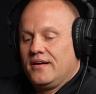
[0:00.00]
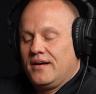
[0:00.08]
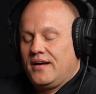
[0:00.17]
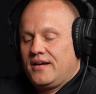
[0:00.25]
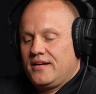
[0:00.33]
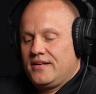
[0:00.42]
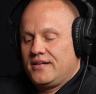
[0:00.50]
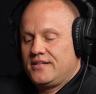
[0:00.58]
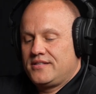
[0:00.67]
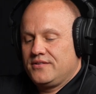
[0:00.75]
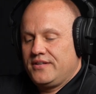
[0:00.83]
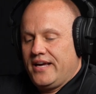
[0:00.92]

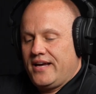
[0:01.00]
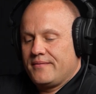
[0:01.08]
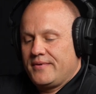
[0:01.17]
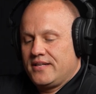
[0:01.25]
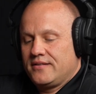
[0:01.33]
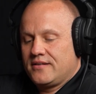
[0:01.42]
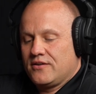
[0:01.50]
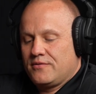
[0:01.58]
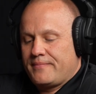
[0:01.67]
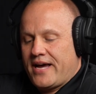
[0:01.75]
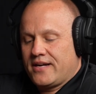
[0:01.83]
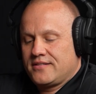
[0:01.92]

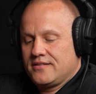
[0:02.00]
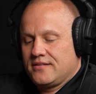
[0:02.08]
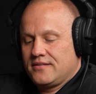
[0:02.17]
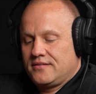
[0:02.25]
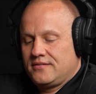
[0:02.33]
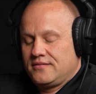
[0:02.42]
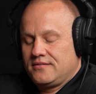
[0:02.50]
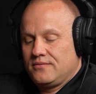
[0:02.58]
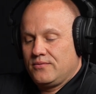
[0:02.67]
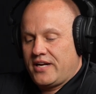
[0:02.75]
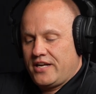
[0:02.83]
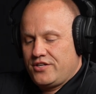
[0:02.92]
Going back to
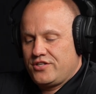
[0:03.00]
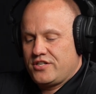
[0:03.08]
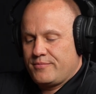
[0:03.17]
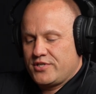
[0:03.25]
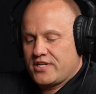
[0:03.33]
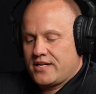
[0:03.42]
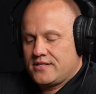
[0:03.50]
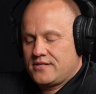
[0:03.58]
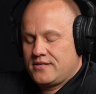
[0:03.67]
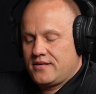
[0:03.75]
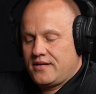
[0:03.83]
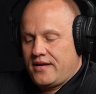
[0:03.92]
when I did Jimmy
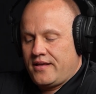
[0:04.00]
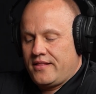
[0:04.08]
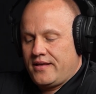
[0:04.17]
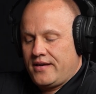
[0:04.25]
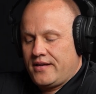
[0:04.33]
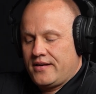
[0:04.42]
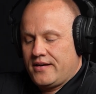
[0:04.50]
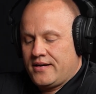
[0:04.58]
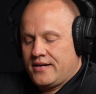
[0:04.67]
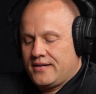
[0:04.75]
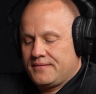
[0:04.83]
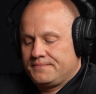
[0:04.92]
John's, and then
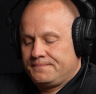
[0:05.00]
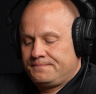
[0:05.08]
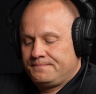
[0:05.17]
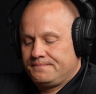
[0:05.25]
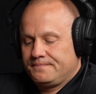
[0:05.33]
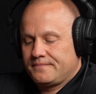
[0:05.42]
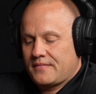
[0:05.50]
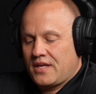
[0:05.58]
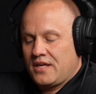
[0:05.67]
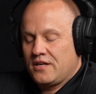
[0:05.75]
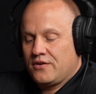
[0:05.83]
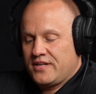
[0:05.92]

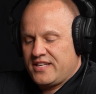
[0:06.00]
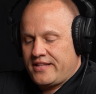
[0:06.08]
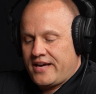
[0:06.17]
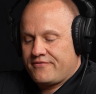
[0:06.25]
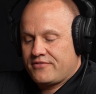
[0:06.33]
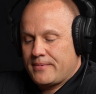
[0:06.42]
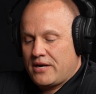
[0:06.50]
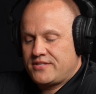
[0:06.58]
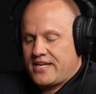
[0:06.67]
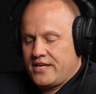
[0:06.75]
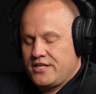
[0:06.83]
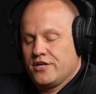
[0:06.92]
I did that for about
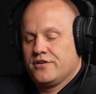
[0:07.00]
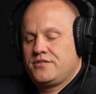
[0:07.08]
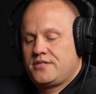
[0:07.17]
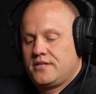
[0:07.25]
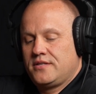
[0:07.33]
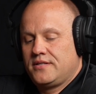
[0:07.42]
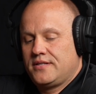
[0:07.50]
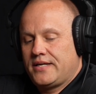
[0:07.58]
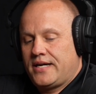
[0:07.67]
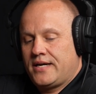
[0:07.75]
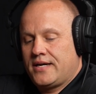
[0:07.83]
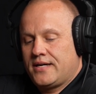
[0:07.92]
10 years.
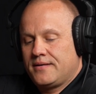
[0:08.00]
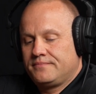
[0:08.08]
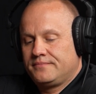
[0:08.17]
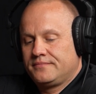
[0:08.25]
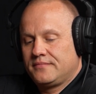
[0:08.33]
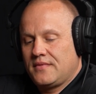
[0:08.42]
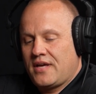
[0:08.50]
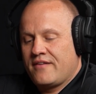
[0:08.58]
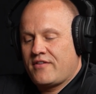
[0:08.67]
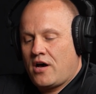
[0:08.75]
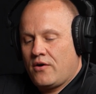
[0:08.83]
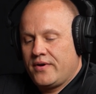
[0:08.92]

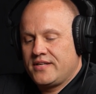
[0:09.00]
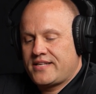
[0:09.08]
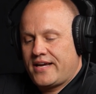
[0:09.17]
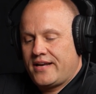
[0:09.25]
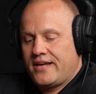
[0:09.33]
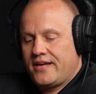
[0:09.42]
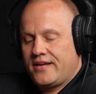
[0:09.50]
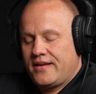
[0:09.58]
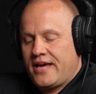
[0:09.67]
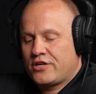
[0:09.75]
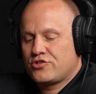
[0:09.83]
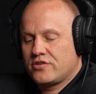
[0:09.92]
I've always had a
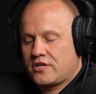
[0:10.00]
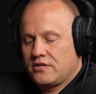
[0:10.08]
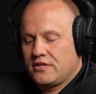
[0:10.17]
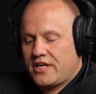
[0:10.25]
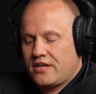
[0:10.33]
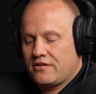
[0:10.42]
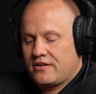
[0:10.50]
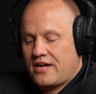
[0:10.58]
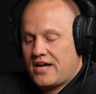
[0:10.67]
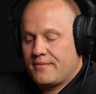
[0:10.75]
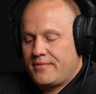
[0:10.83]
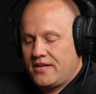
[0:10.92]
extracurricular
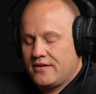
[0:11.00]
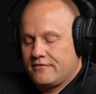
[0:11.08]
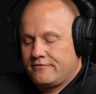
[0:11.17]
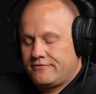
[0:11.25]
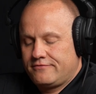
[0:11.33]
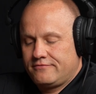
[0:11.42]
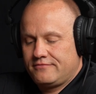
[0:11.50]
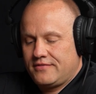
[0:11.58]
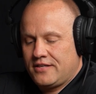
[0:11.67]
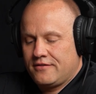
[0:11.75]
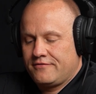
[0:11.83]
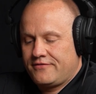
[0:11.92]
hobby of
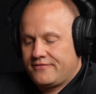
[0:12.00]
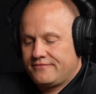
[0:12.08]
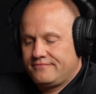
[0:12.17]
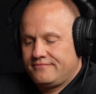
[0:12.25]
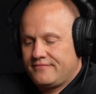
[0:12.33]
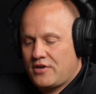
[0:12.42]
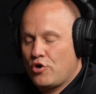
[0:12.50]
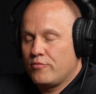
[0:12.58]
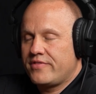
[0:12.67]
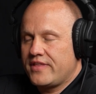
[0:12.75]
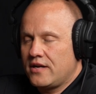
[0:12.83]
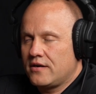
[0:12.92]
home
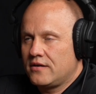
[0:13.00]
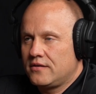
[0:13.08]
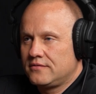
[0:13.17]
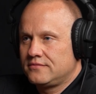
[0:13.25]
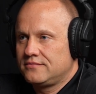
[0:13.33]
theater.